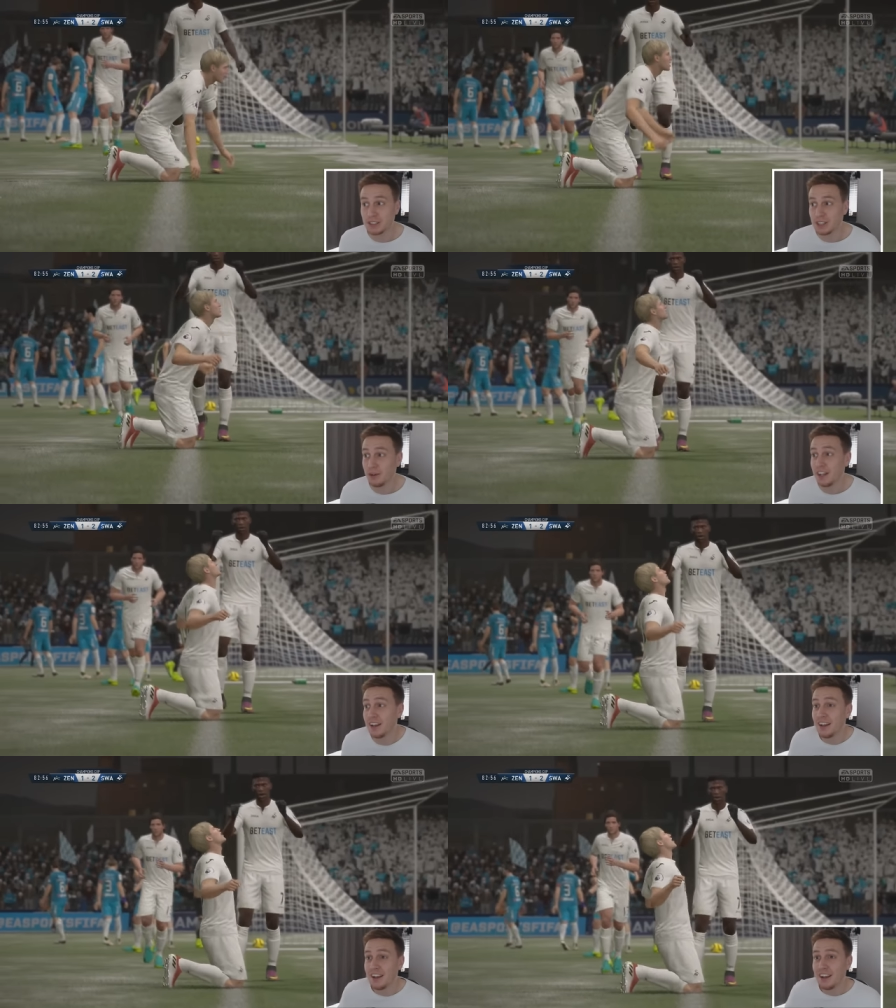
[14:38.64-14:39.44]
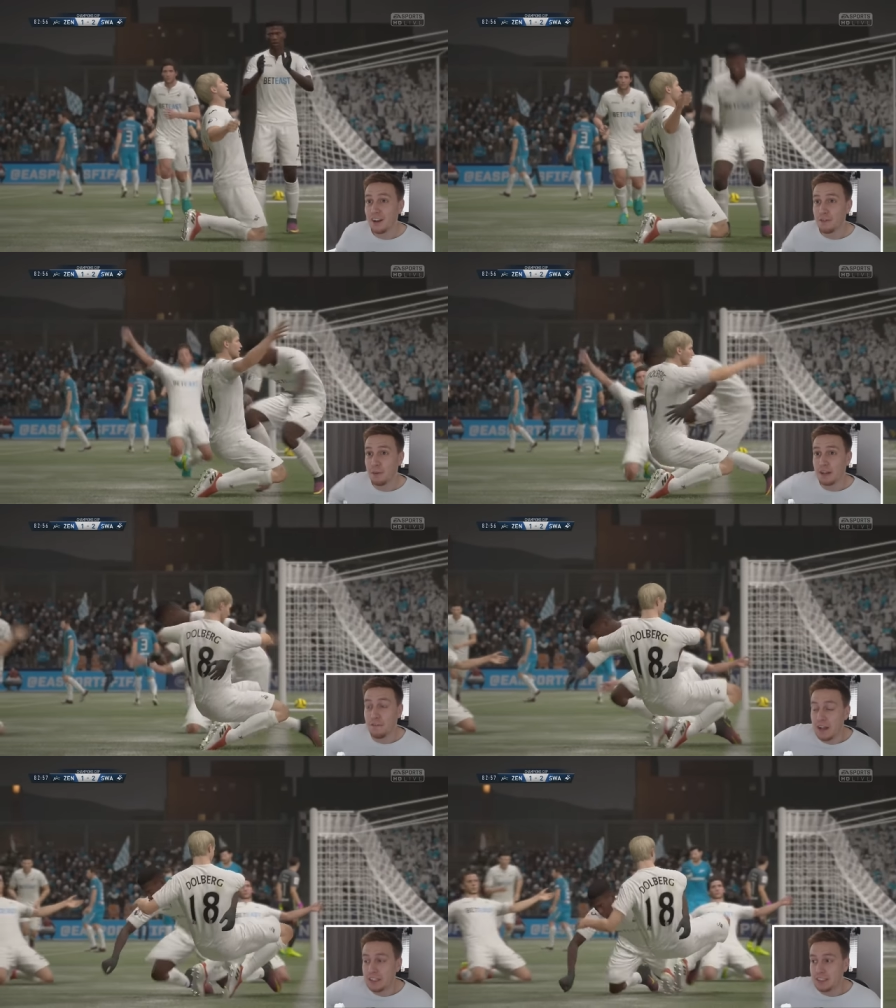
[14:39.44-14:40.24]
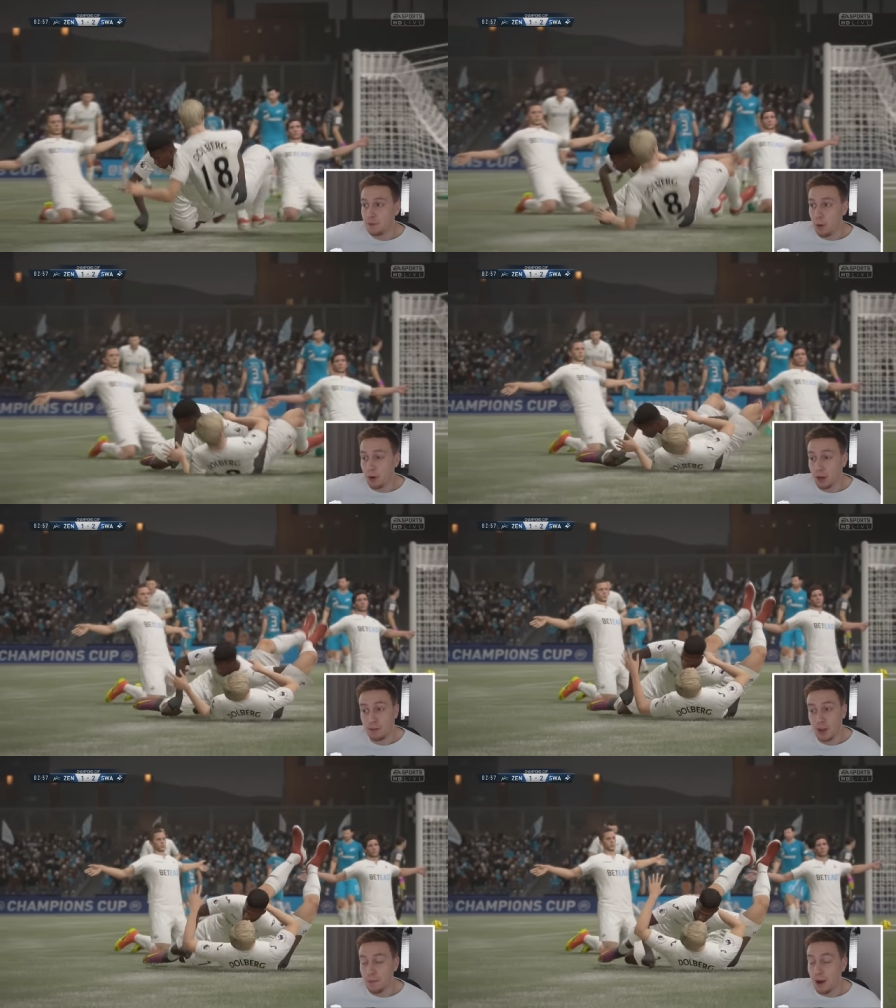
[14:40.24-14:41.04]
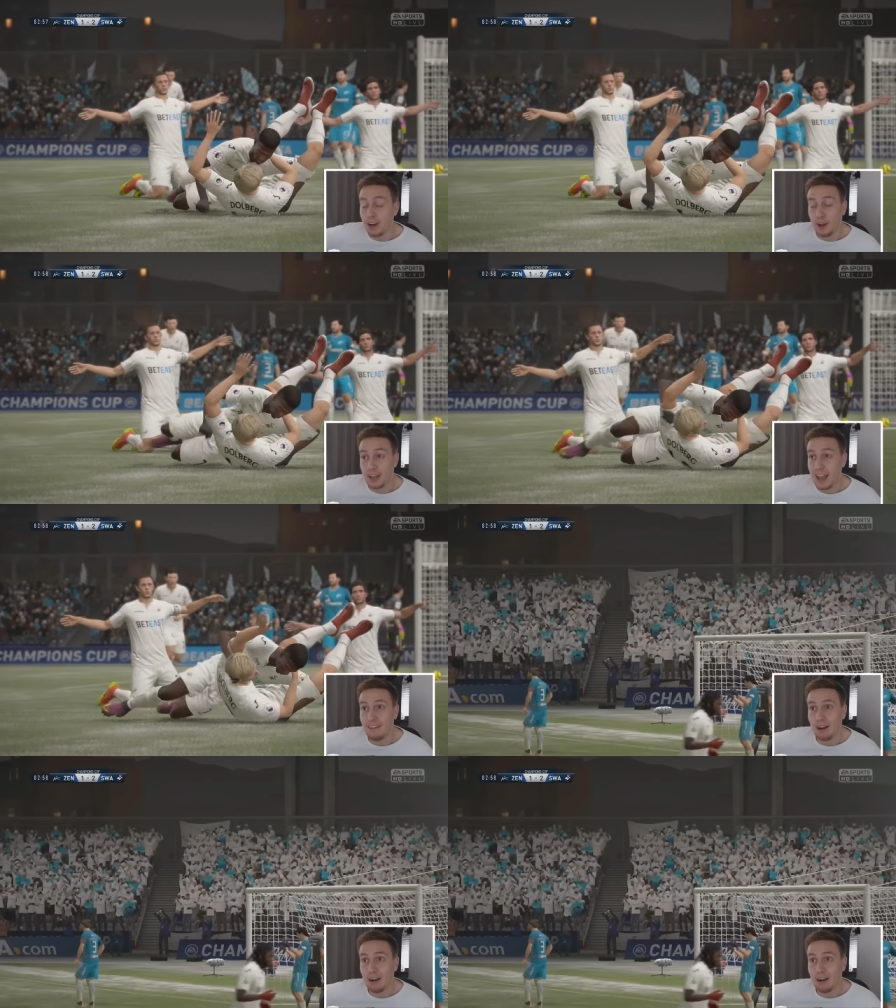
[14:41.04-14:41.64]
was doing from a defensive point of view, but I don't care.